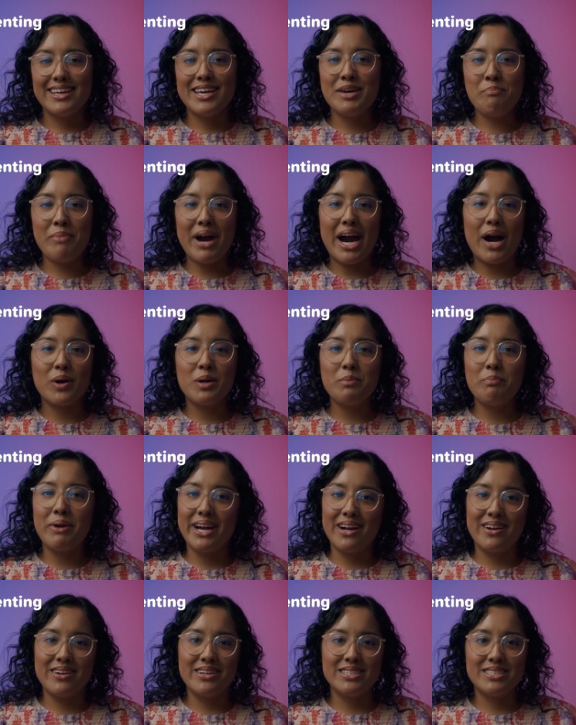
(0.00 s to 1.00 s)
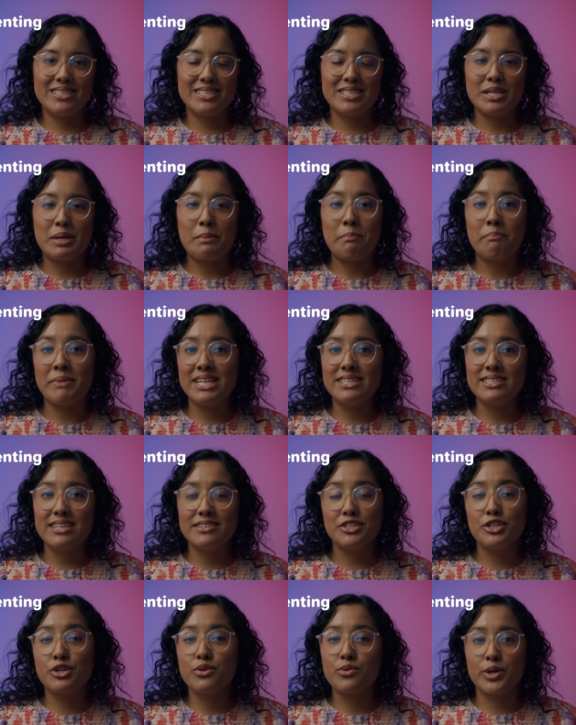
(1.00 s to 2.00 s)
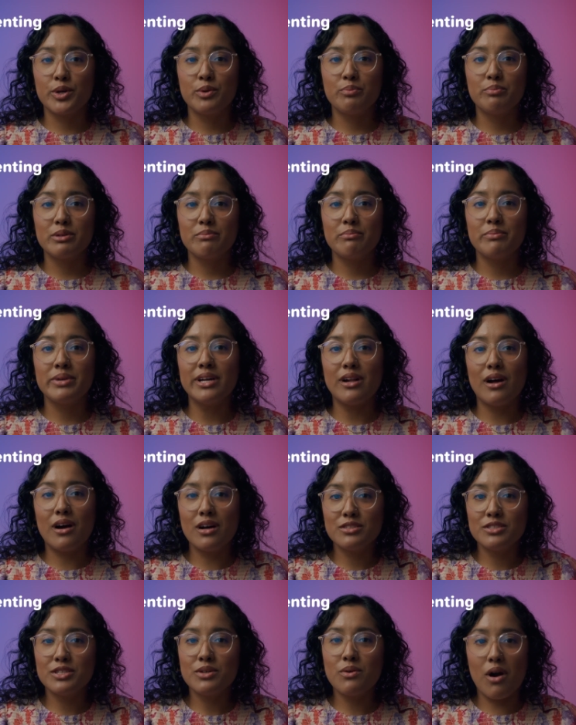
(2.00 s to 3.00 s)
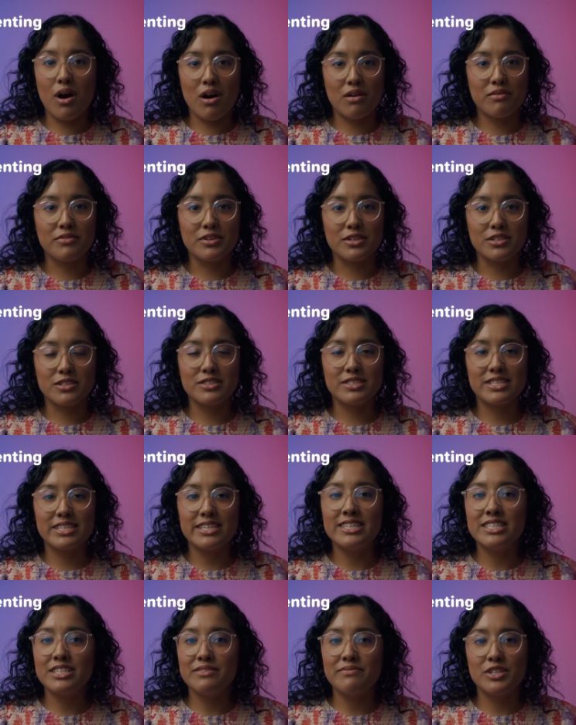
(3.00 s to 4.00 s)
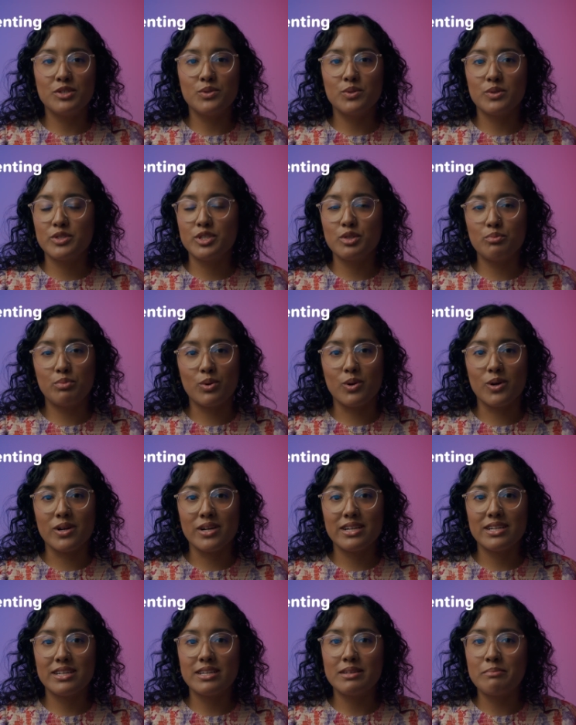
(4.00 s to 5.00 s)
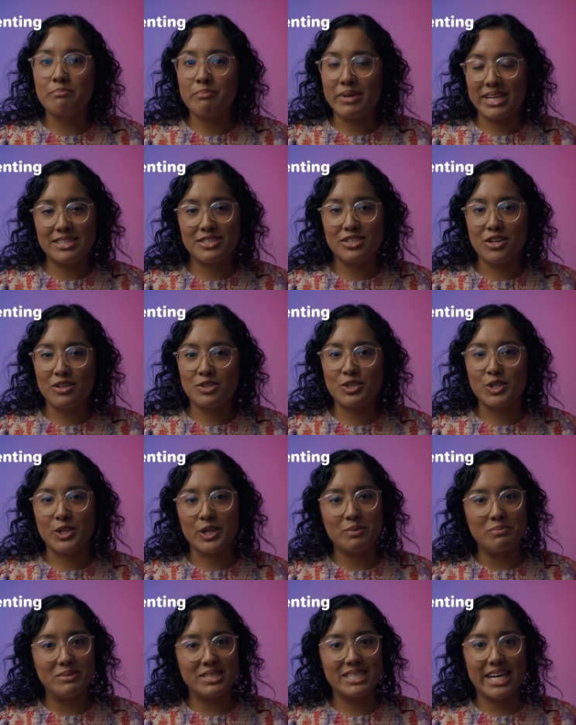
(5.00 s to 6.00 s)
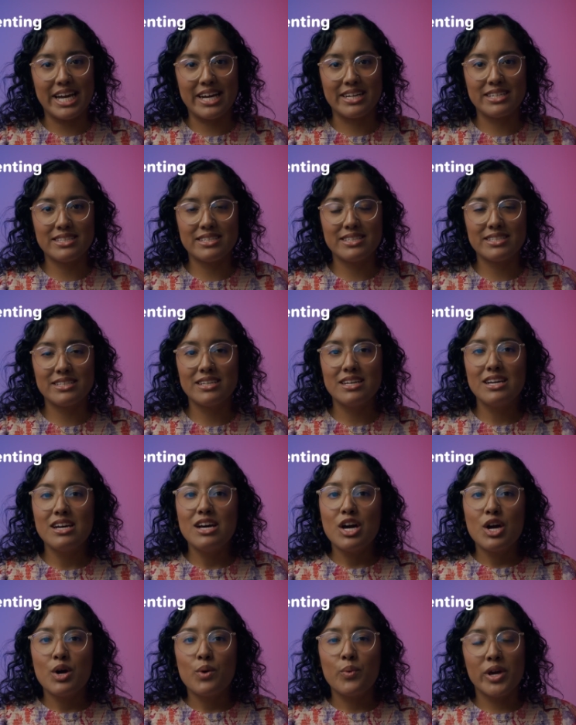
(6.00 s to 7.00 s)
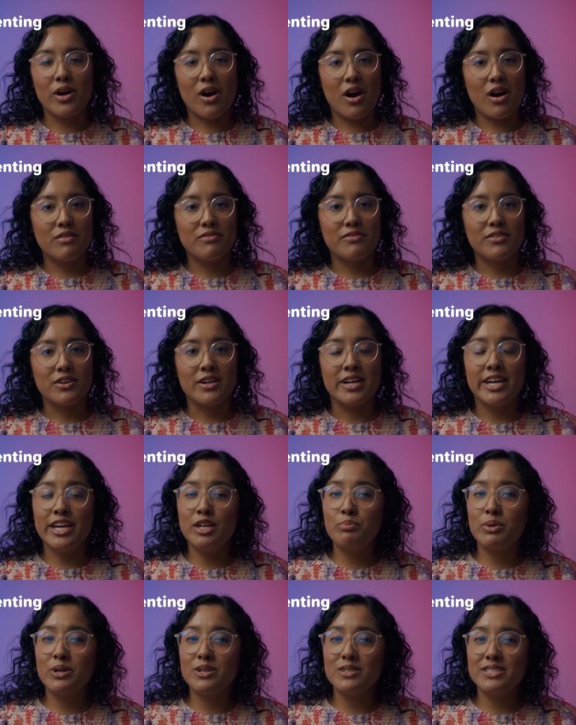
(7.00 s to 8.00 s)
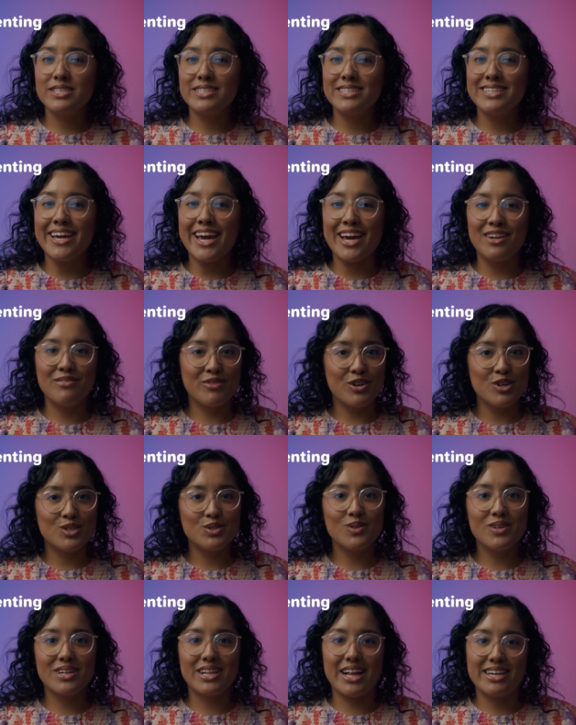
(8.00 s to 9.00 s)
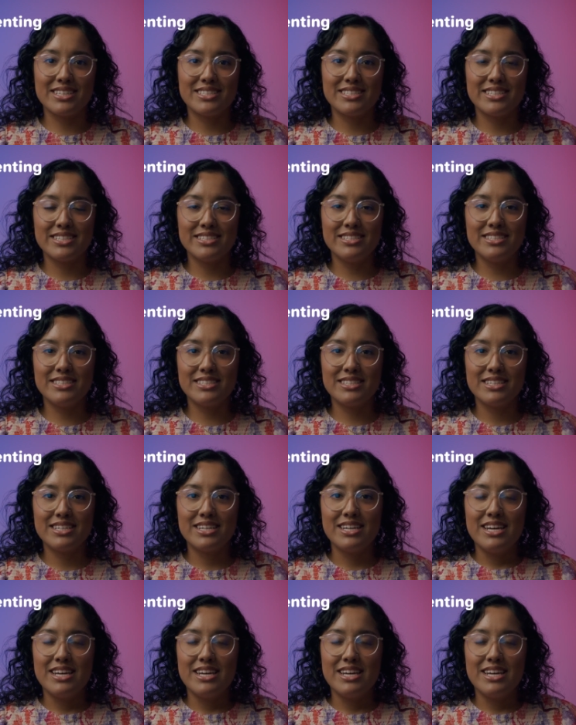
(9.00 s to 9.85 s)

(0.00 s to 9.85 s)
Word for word: Empower Parents meets as a group but also offers individual support based on circumstance. We offer in person and virtual classes,